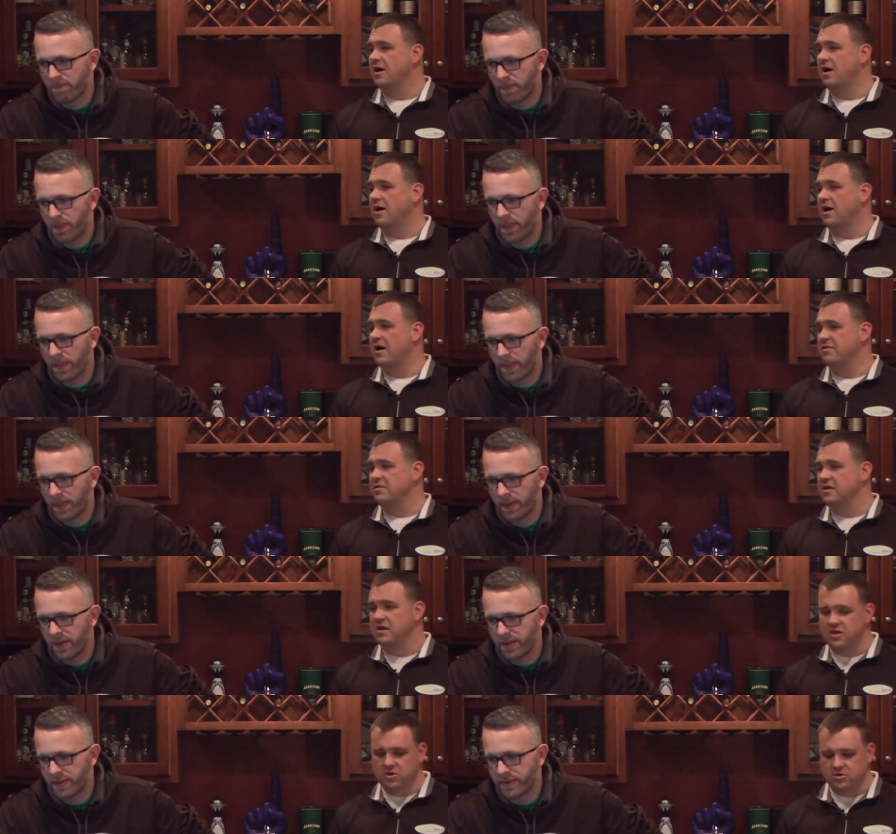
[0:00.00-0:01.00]
Speaker 1: Uh, I
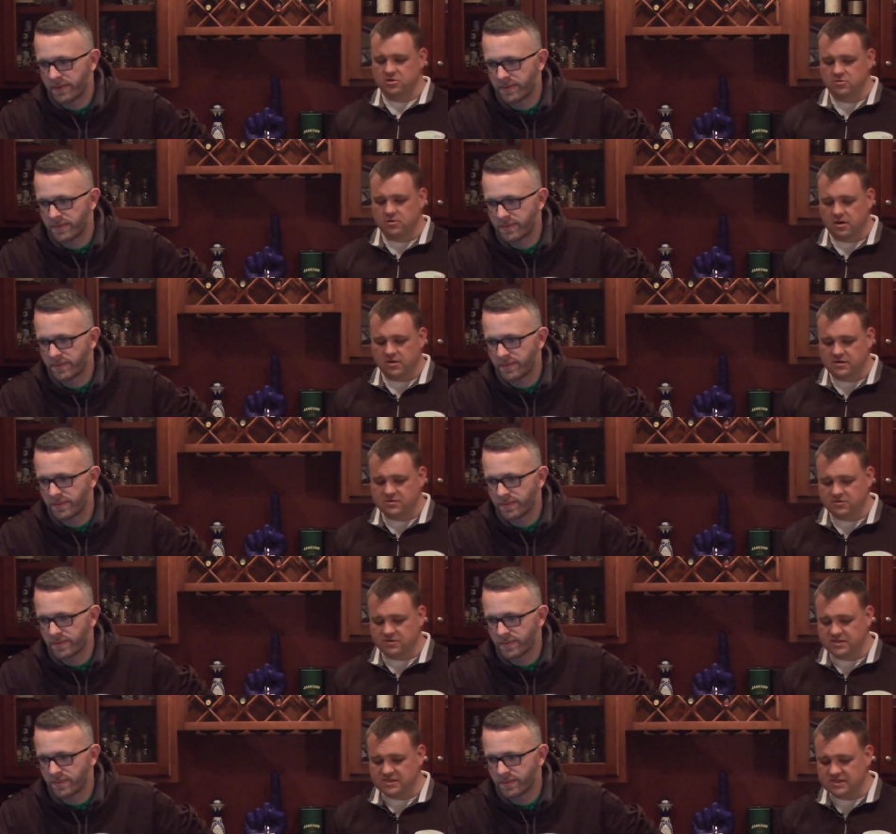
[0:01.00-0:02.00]
think he could do well, and he's
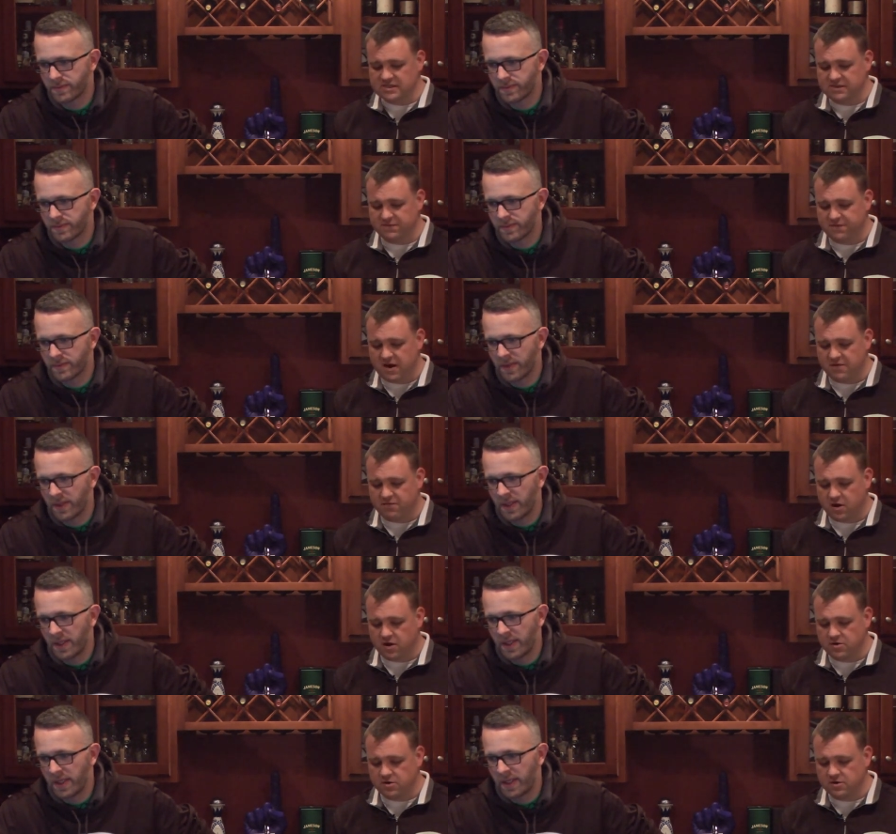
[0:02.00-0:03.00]
only
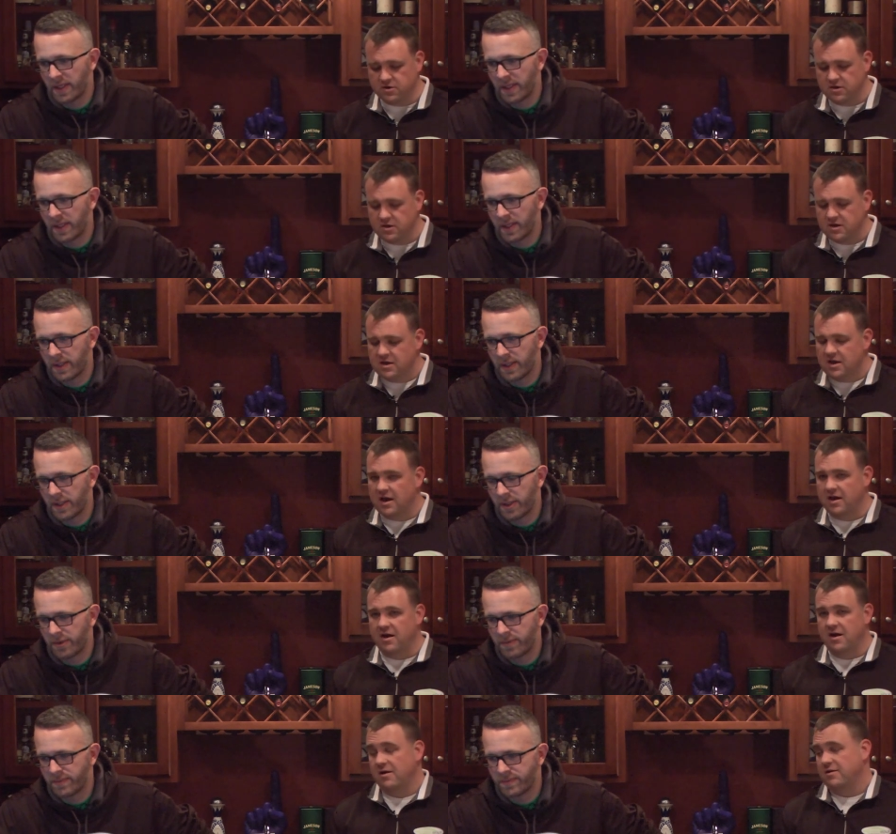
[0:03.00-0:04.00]
6,500. Uh,
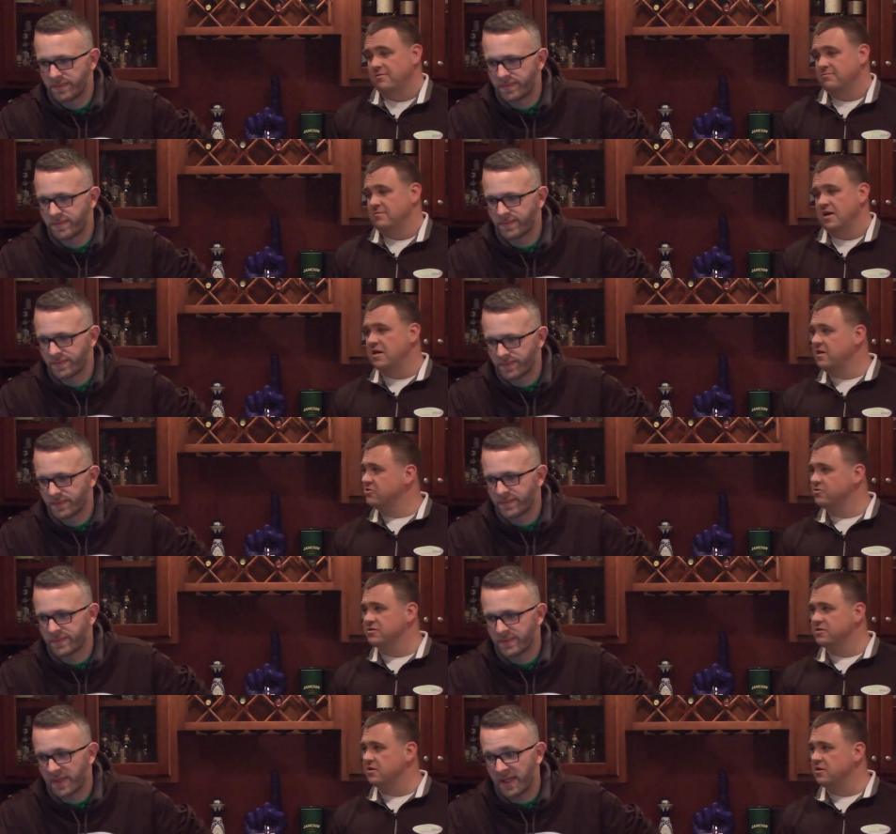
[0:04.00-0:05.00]
uh, any
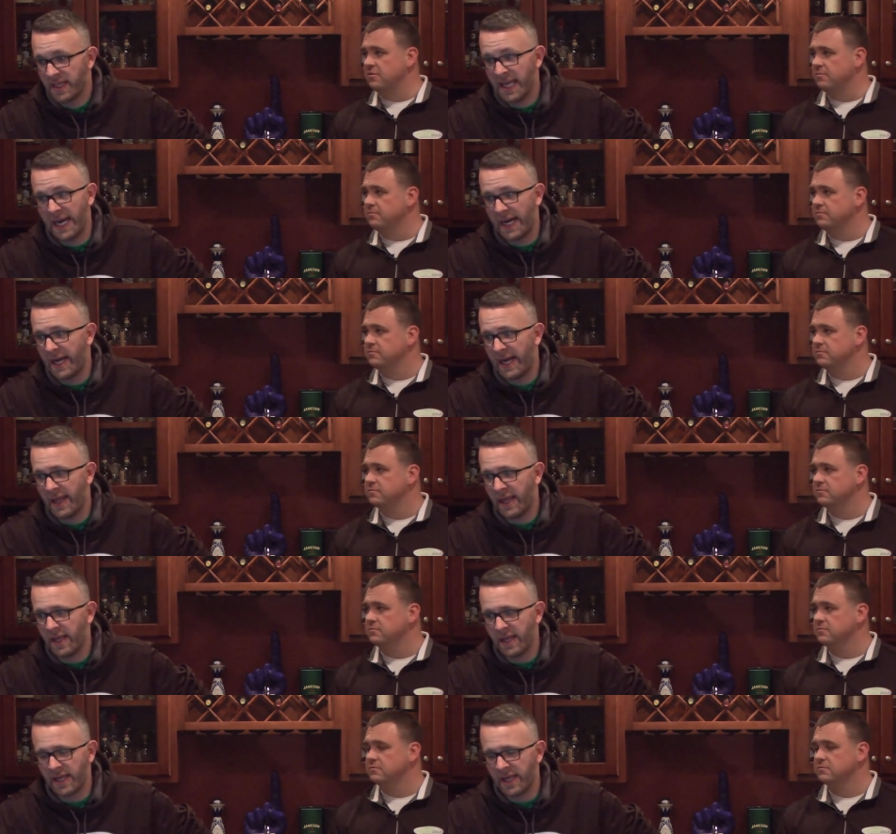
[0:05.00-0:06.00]
interest in him? Yeah. Uh,
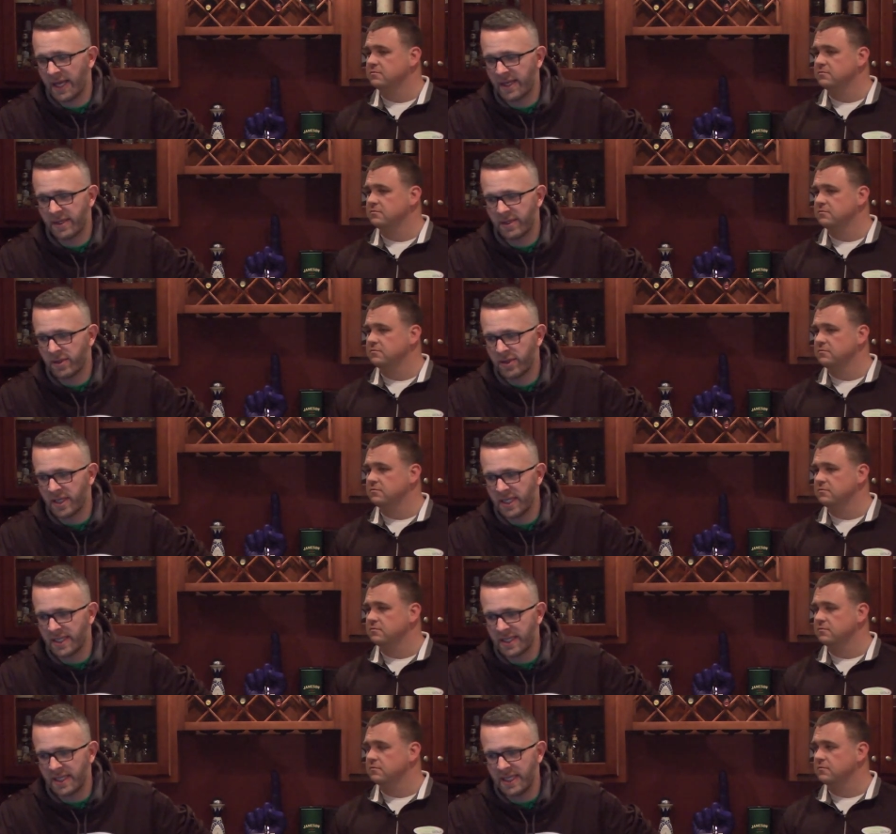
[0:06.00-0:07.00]
Speaker 2: again, looking
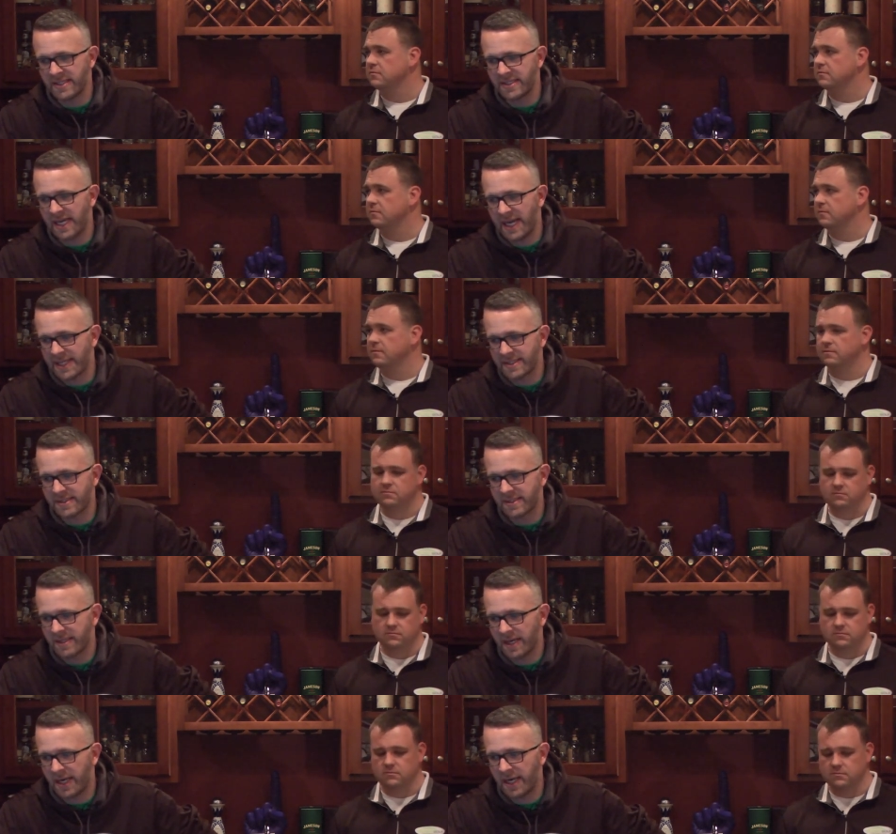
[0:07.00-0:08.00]
at the key
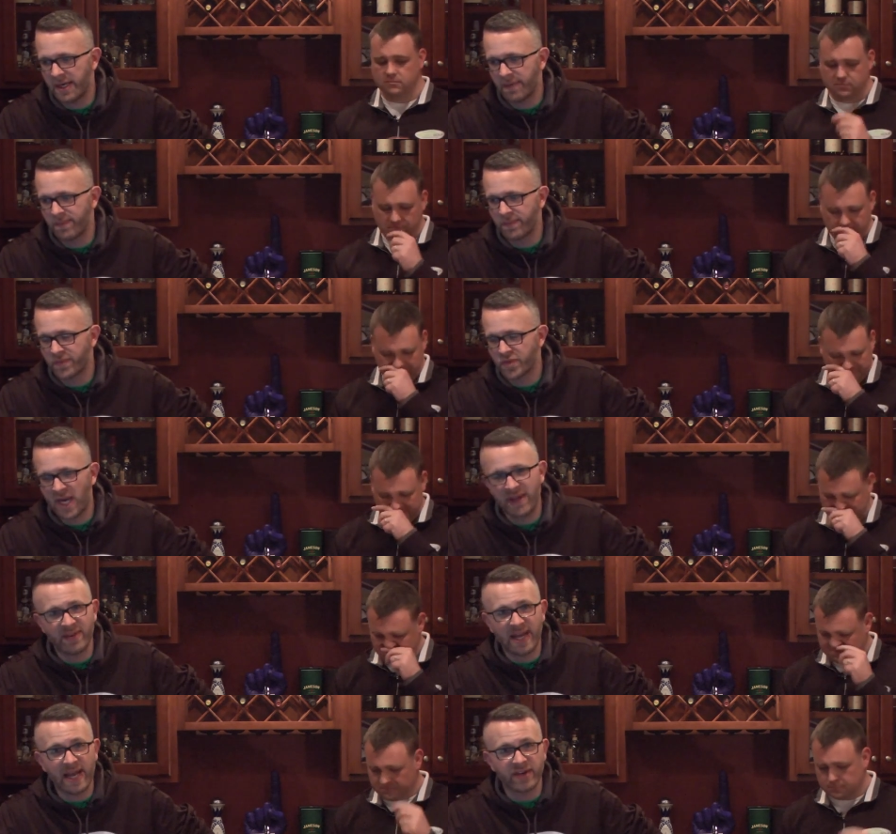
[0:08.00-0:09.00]
stats, um,
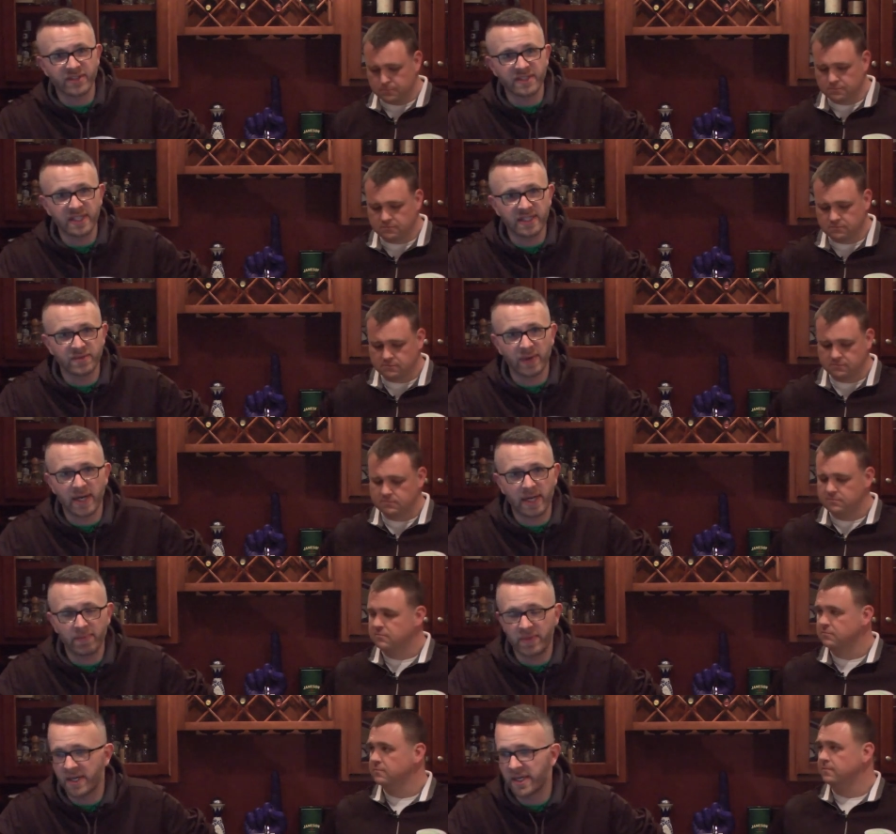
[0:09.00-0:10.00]
driving accuracy is right
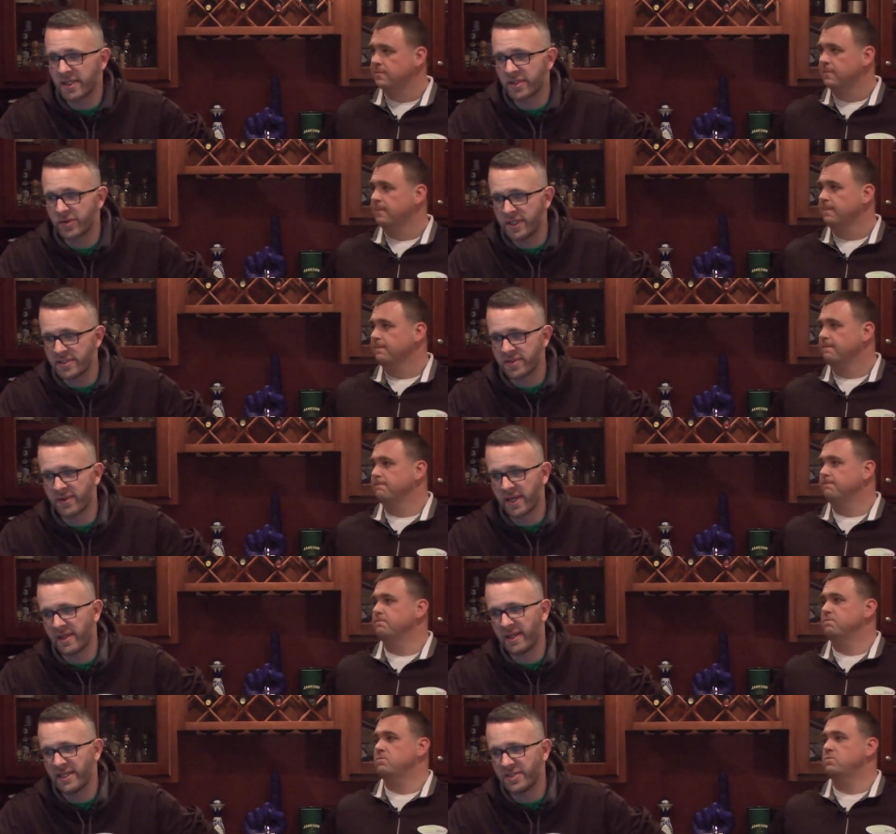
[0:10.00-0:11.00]
up there. Greens and
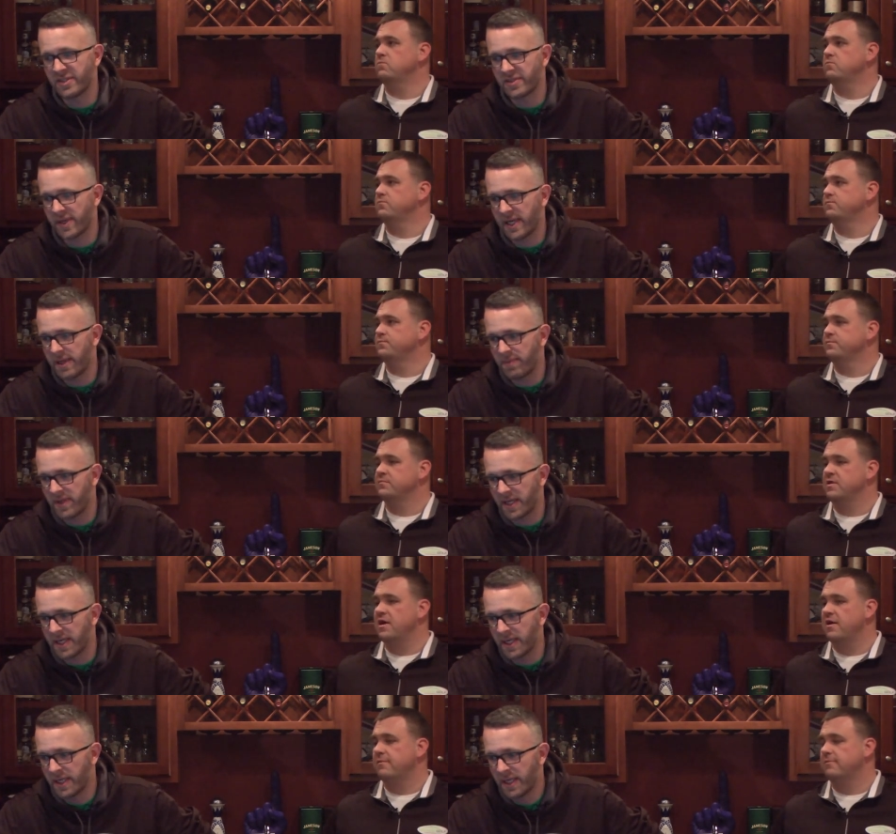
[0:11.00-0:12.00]
regulation is right up there.